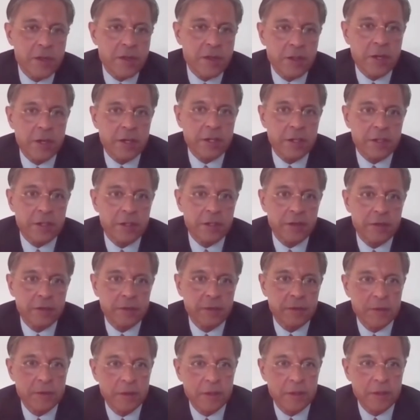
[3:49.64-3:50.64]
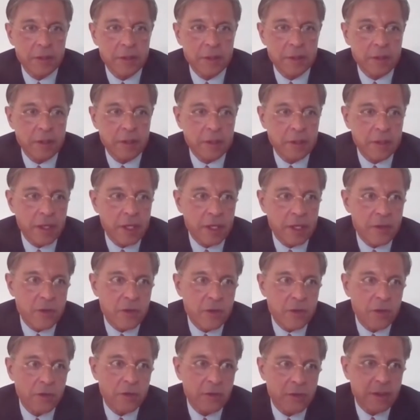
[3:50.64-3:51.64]
we assign. And
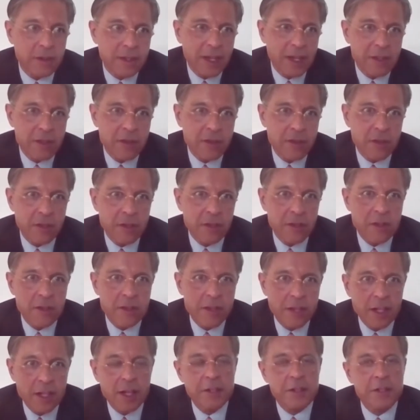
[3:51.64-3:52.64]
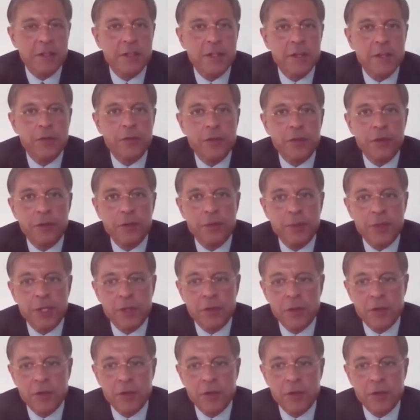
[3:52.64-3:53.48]
so that's slightly different